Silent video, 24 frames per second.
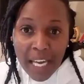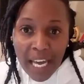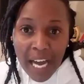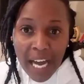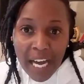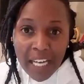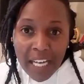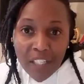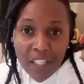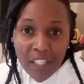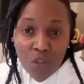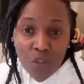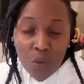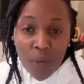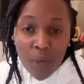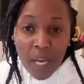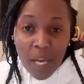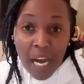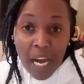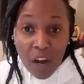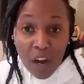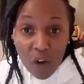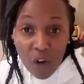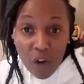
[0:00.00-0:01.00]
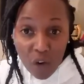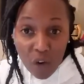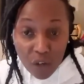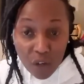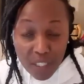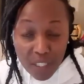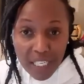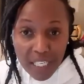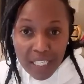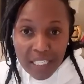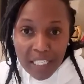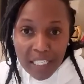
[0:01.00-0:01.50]
AI is doing a lot
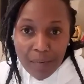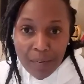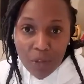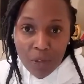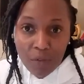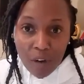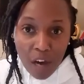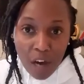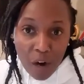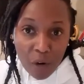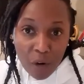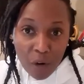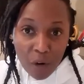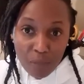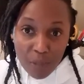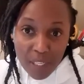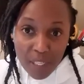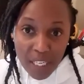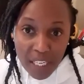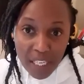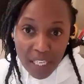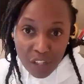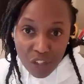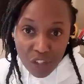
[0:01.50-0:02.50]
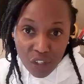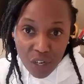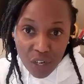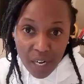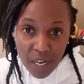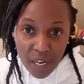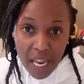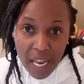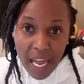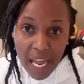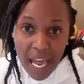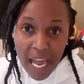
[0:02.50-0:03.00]
in terms of our
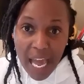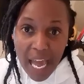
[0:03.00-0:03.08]
communication.